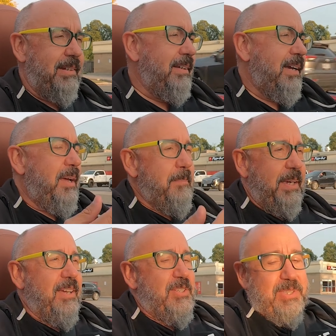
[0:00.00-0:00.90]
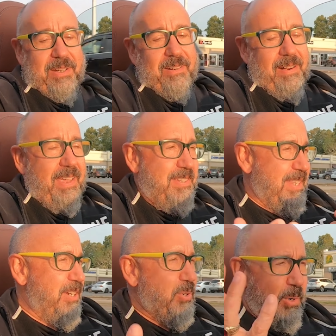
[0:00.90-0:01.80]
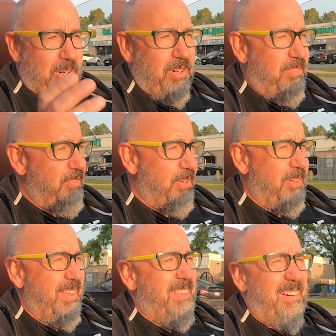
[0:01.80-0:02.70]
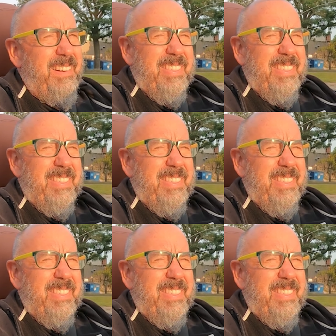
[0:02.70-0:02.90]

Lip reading: And because there is that torque converter in there,